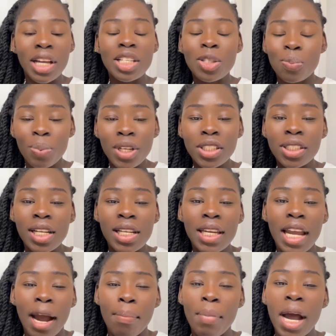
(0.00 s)

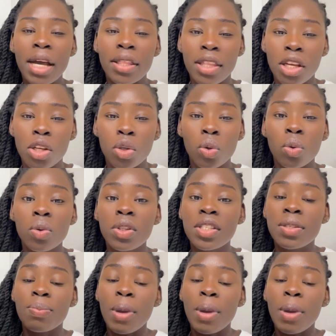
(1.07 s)
especially among the youths.